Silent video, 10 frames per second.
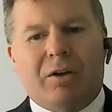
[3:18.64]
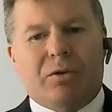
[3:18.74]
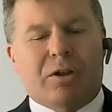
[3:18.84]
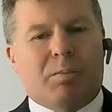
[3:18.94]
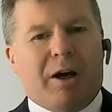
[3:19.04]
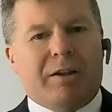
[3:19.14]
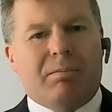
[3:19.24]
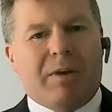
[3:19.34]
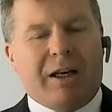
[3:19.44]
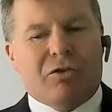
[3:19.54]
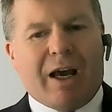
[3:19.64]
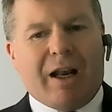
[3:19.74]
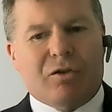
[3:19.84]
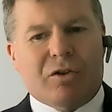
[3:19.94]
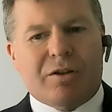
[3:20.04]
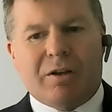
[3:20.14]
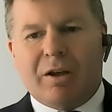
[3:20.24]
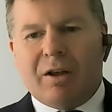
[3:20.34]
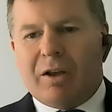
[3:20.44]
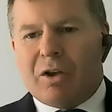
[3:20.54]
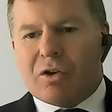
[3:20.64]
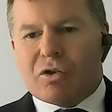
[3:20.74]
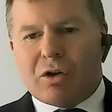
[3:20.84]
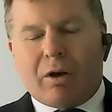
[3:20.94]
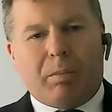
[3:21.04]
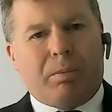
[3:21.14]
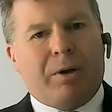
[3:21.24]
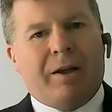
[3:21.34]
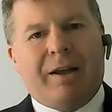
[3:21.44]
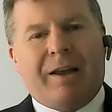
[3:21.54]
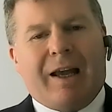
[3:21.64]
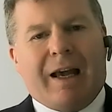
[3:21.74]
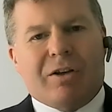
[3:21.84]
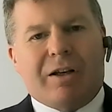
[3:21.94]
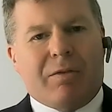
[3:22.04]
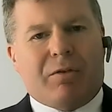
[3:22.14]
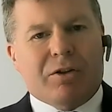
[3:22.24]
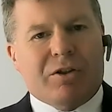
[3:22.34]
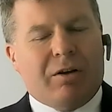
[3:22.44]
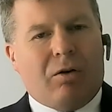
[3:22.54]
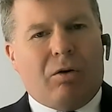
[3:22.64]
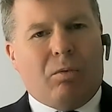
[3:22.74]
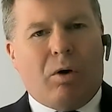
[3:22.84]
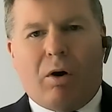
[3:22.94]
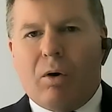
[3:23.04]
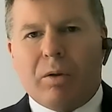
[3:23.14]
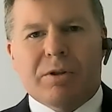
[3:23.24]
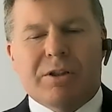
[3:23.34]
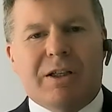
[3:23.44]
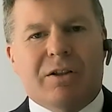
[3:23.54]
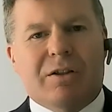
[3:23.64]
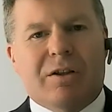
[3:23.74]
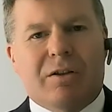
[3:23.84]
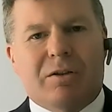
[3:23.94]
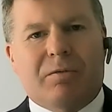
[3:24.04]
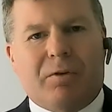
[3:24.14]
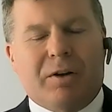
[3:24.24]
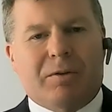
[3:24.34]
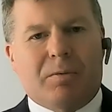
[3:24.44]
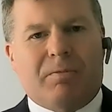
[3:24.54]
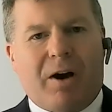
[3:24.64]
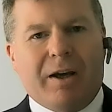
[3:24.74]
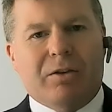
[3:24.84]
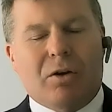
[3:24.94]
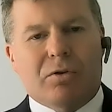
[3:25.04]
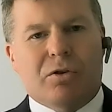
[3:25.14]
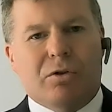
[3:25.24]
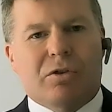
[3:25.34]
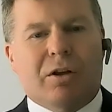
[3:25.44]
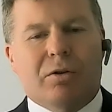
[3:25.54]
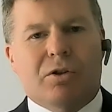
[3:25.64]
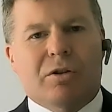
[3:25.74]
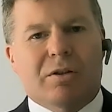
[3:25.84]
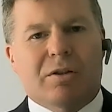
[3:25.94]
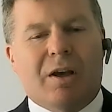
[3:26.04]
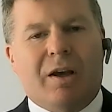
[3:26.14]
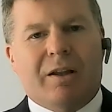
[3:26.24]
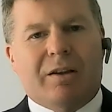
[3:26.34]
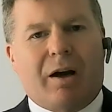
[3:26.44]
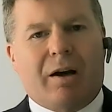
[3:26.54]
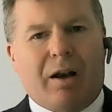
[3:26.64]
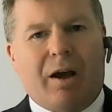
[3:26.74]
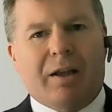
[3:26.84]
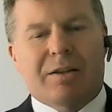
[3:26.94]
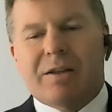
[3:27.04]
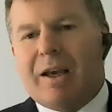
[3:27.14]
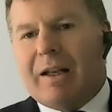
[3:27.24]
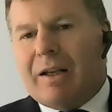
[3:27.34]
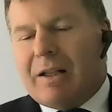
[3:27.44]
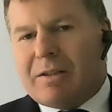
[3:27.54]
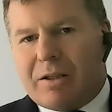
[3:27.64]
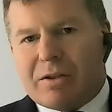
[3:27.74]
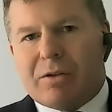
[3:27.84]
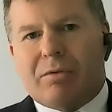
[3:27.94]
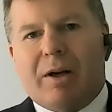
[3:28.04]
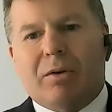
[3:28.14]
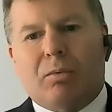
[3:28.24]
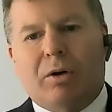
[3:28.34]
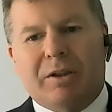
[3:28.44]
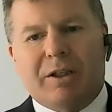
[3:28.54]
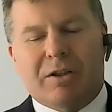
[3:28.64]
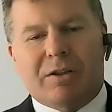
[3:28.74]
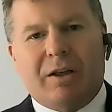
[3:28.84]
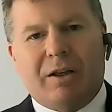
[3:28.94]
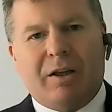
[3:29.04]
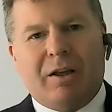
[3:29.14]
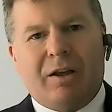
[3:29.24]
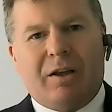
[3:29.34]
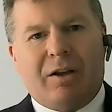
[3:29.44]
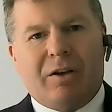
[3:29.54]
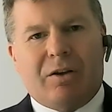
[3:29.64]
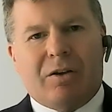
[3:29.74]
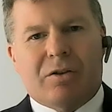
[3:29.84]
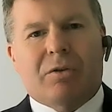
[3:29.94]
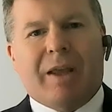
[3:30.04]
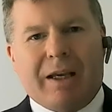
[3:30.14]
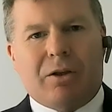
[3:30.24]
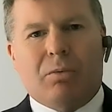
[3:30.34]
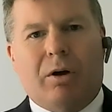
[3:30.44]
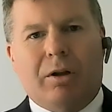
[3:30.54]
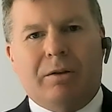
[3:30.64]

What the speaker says: who despite the many challenges, stood up and delivered all that was needed to find those new solutions that our clients and citizens around the world needed. So thank you all.